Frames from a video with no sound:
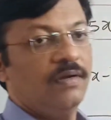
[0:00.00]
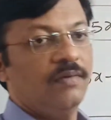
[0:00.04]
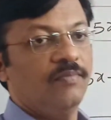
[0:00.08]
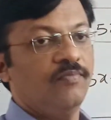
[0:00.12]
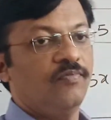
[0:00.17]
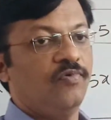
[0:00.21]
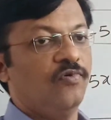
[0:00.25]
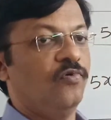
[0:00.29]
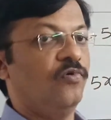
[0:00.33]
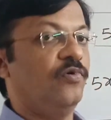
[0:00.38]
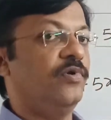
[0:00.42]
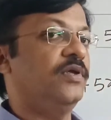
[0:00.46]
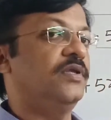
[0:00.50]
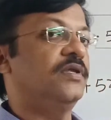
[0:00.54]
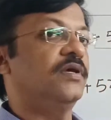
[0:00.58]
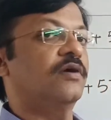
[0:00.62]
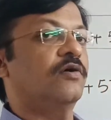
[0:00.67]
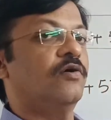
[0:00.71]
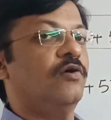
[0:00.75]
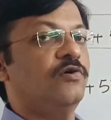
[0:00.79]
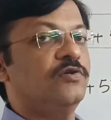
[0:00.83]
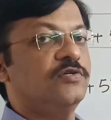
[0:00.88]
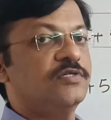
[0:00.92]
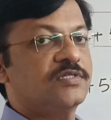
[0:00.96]
4 is a
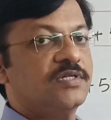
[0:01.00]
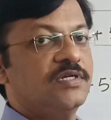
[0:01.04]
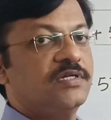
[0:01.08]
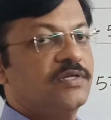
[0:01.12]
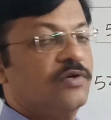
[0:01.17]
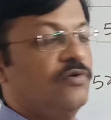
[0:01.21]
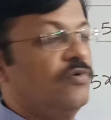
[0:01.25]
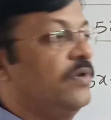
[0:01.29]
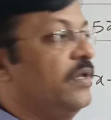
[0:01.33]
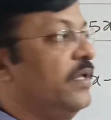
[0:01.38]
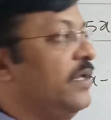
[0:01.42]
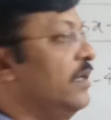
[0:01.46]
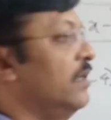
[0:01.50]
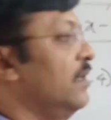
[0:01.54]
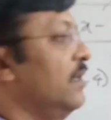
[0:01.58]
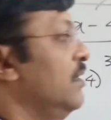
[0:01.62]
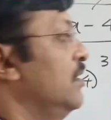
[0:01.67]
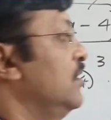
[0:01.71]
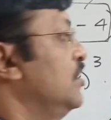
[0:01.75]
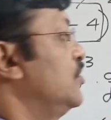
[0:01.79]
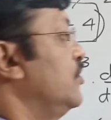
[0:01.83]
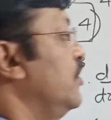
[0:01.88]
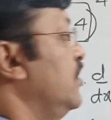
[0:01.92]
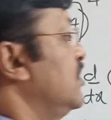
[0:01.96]
constant only,
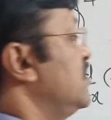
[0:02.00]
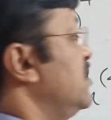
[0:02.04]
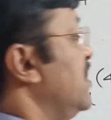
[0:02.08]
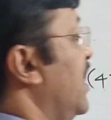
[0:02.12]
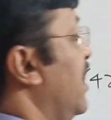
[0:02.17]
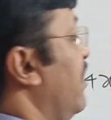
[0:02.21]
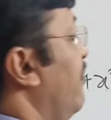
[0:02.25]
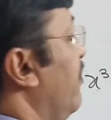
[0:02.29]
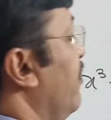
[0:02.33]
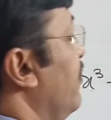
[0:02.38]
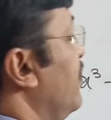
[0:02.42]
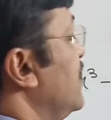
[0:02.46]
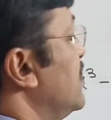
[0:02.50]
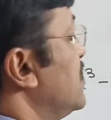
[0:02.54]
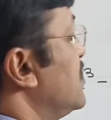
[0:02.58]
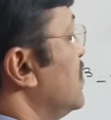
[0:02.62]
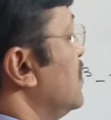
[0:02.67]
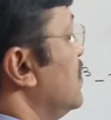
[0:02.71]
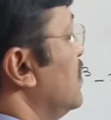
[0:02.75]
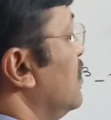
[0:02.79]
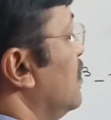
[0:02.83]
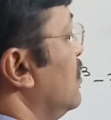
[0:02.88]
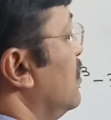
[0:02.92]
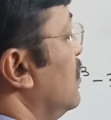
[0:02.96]
so its derivative is
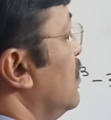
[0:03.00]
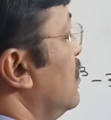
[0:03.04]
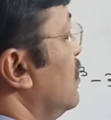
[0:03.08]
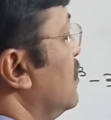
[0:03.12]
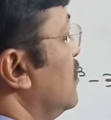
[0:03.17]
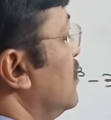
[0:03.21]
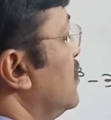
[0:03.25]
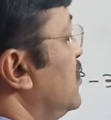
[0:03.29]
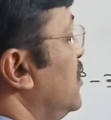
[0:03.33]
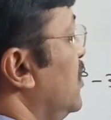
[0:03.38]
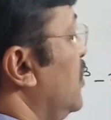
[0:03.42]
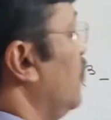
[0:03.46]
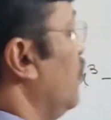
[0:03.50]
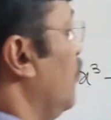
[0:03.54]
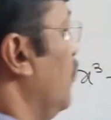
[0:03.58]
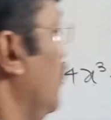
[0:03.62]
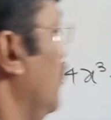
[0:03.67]
0.